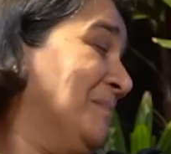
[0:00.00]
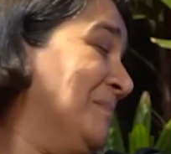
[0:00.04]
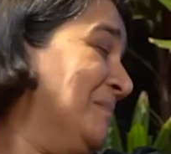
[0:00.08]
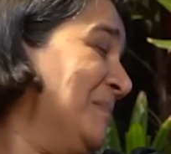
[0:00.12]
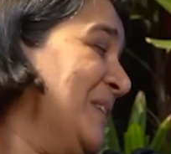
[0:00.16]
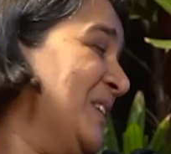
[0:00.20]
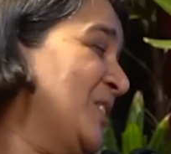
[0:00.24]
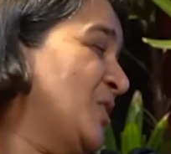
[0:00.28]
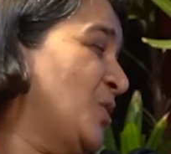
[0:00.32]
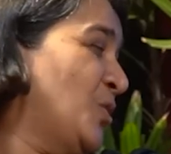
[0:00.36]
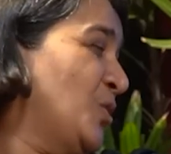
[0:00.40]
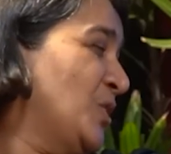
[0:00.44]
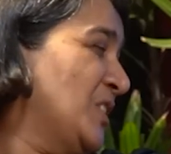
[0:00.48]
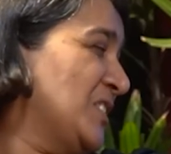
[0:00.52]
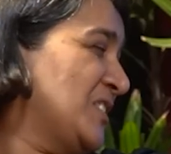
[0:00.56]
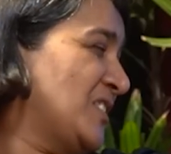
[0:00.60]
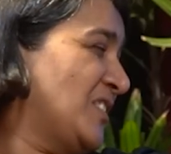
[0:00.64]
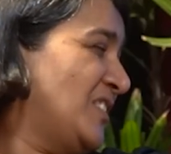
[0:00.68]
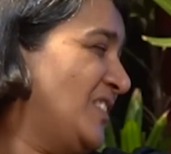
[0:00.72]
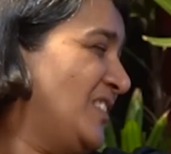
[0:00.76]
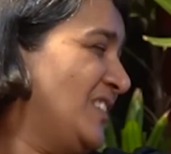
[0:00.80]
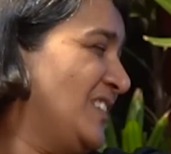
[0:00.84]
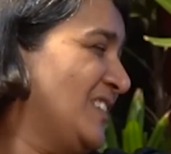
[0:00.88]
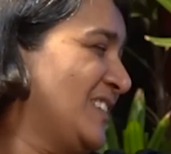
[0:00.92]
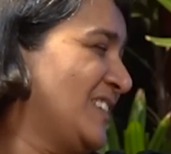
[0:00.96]
My shoulders
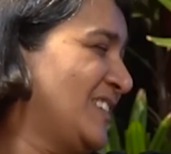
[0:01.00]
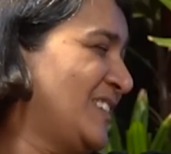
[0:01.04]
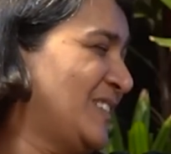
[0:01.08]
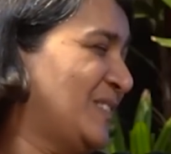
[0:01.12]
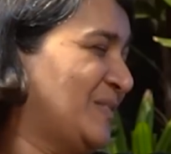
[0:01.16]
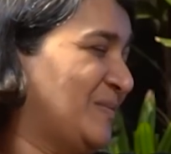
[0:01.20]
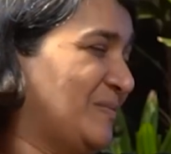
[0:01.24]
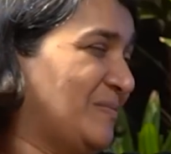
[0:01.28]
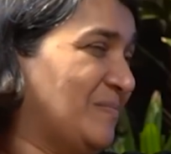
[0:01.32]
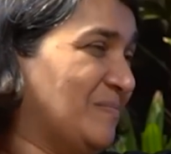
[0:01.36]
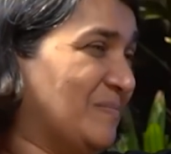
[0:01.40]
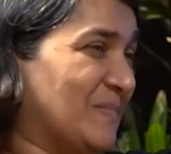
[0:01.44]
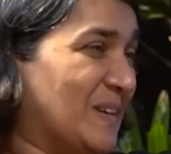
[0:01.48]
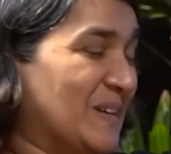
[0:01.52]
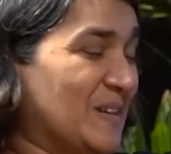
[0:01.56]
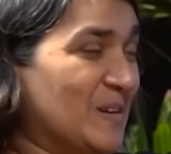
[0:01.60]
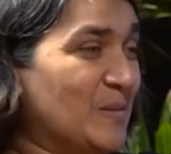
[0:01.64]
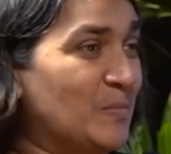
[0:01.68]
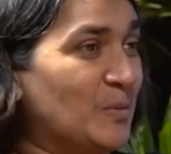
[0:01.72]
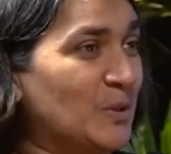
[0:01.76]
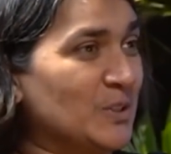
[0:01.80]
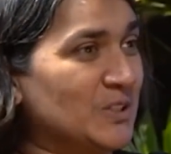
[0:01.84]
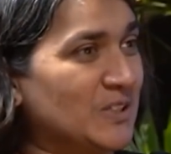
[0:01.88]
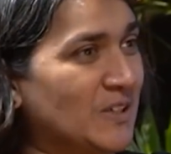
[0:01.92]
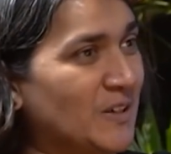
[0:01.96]
hurt, my
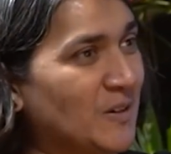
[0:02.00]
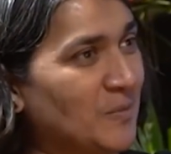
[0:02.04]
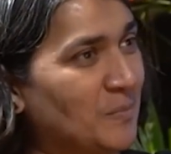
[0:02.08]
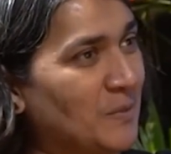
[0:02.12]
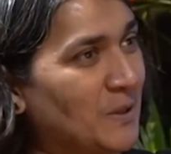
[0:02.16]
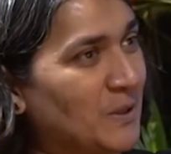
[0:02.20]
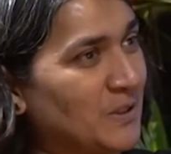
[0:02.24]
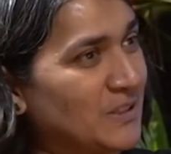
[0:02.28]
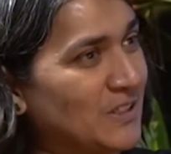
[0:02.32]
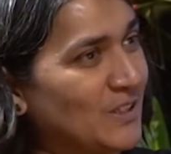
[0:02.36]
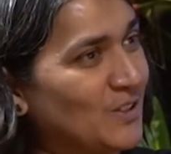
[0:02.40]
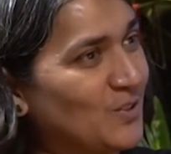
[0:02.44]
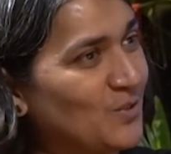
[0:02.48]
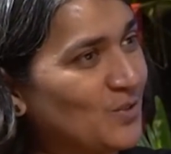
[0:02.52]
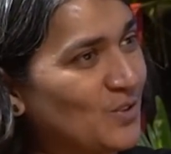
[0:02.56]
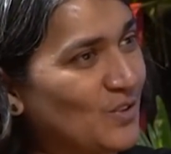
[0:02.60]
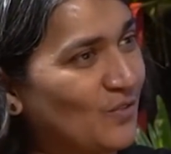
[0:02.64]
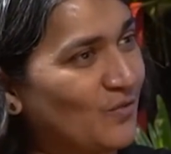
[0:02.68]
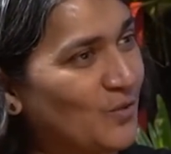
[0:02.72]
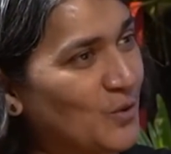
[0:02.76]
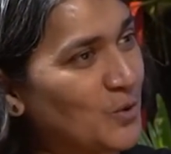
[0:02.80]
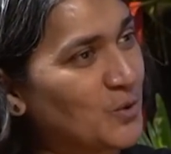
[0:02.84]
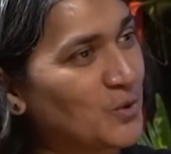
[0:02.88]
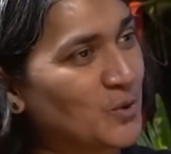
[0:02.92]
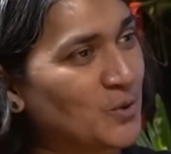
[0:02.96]
elbows hurt because I use the
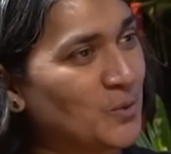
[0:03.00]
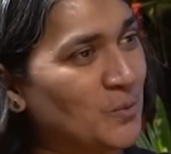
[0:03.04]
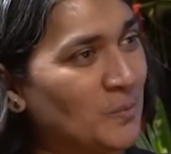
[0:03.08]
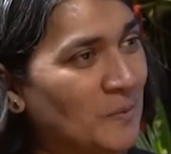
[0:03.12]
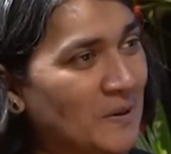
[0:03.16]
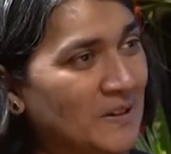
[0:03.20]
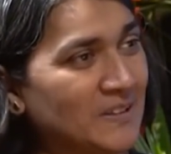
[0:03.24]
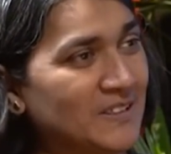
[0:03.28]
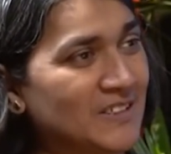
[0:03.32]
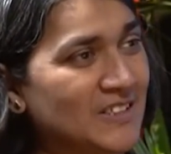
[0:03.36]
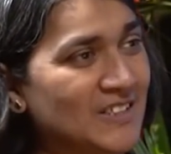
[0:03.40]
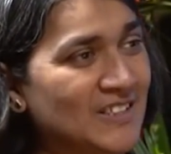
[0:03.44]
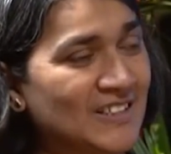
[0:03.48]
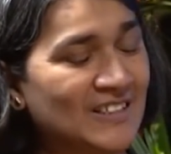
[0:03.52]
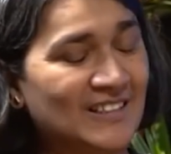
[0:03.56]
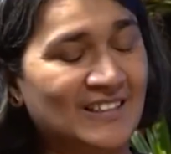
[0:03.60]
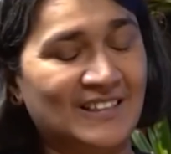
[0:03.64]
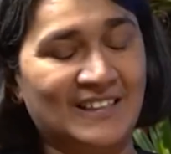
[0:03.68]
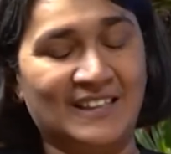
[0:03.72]
phone too much.